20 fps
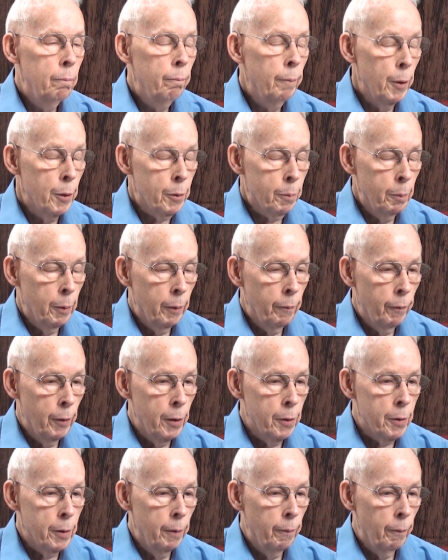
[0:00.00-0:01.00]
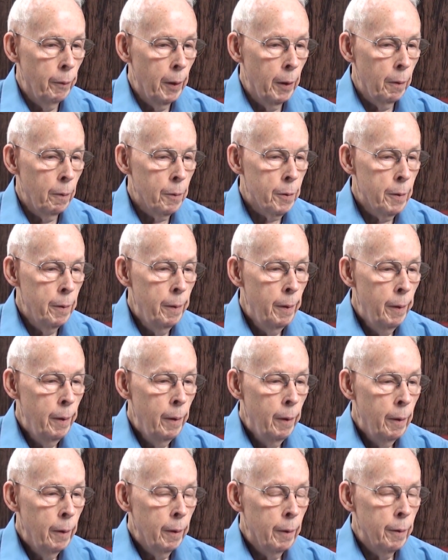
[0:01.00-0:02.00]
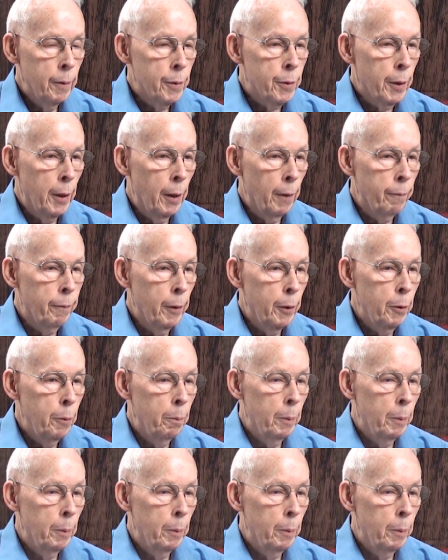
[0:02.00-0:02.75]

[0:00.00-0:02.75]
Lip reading: Instrument Division of Reynolds in Santa Fe, New